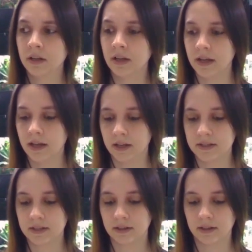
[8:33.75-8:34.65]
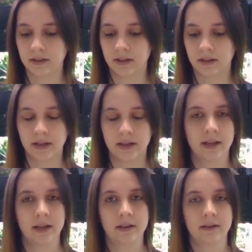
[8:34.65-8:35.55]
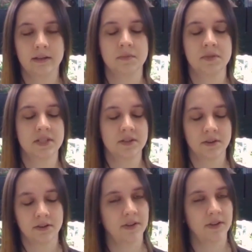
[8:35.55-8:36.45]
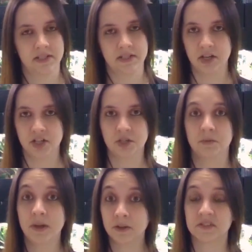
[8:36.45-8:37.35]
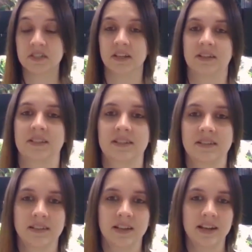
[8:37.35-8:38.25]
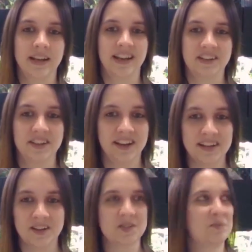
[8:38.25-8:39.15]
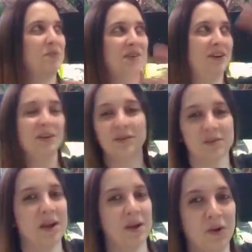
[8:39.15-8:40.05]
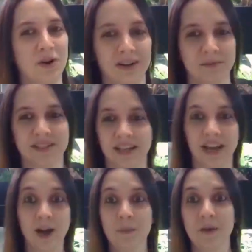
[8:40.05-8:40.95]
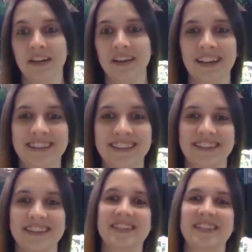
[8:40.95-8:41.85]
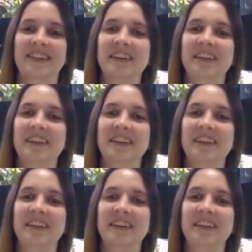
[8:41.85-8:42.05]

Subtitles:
and I had an absurd fascination with mangrove snakes. Like, I had cutouts put all over my wall. I'm just like, how am I going to get this?